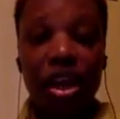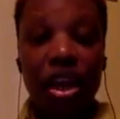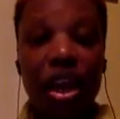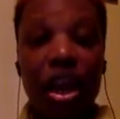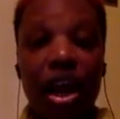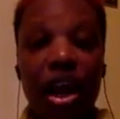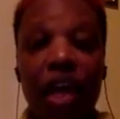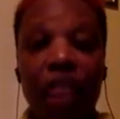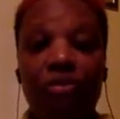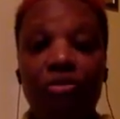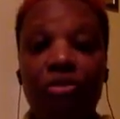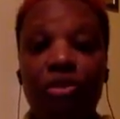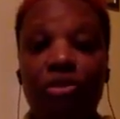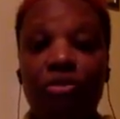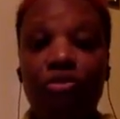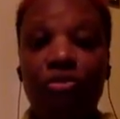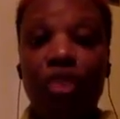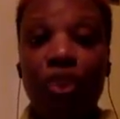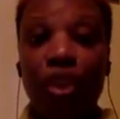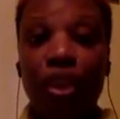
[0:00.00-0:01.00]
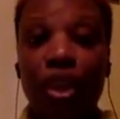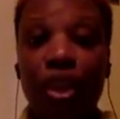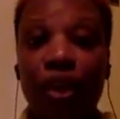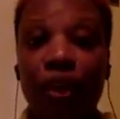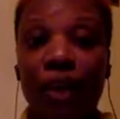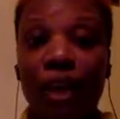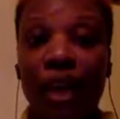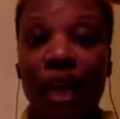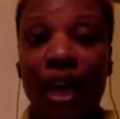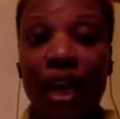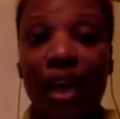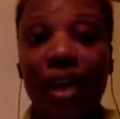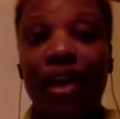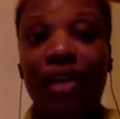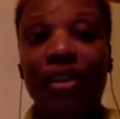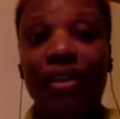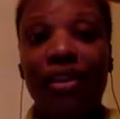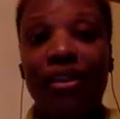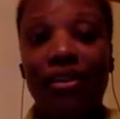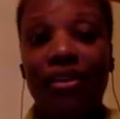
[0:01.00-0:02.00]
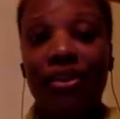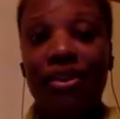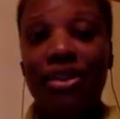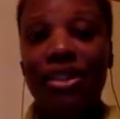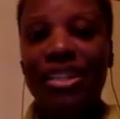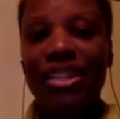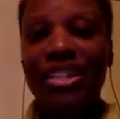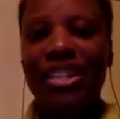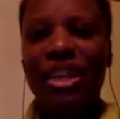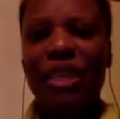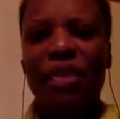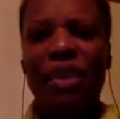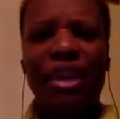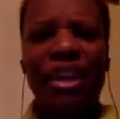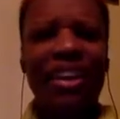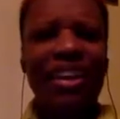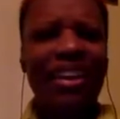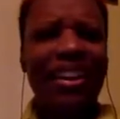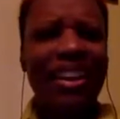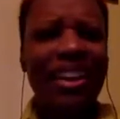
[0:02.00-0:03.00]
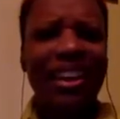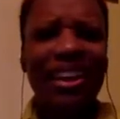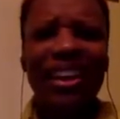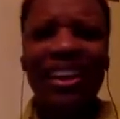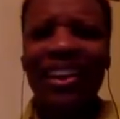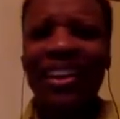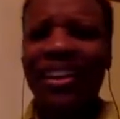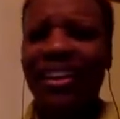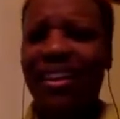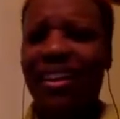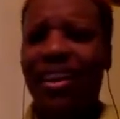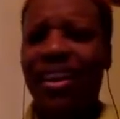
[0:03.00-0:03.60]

and we run and we hide and all those things and we get cane